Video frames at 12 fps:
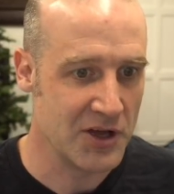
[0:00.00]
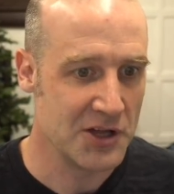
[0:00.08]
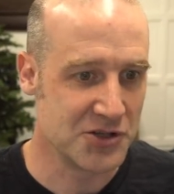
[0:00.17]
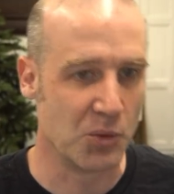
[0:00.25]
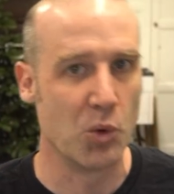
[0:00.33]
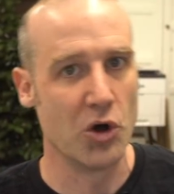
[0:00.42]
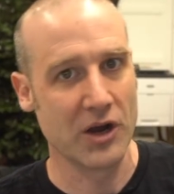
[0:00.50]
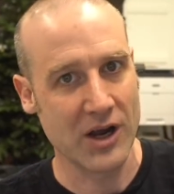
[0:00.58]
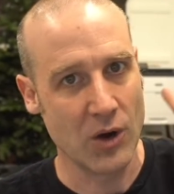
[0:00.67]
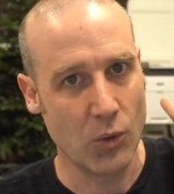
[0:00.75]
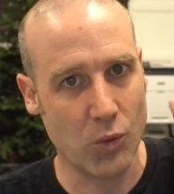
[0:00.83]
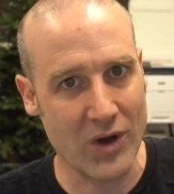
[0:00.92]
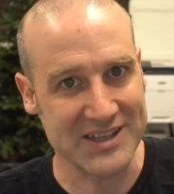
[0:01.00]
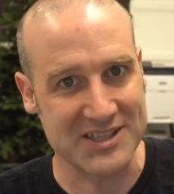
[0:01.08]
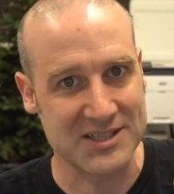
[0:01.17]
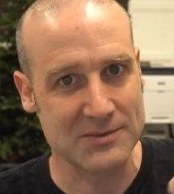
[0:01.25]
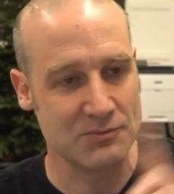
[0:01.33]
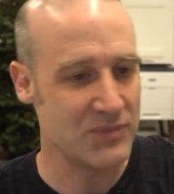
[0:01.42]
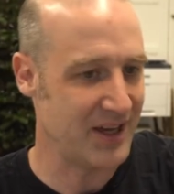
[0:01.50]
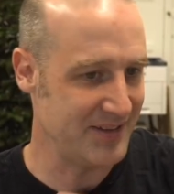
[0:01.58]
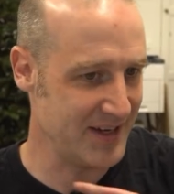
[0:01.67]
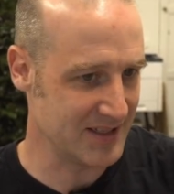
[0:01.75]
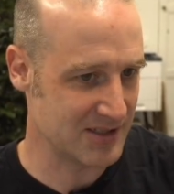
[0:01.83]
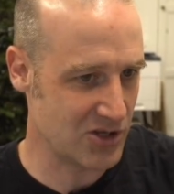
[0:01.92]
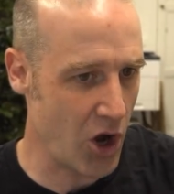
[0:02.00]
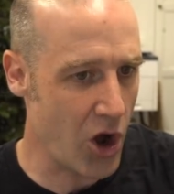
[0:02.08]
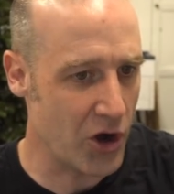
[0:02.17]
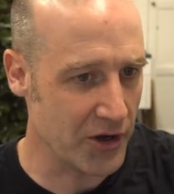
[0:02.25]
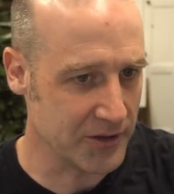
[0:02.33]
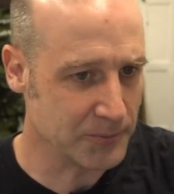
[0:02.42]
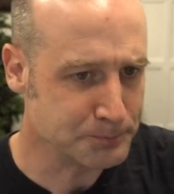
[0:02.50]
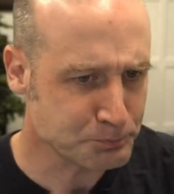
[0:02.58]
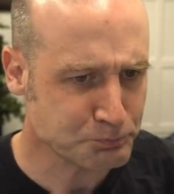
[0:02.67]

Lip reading: to work once, and then it's gone.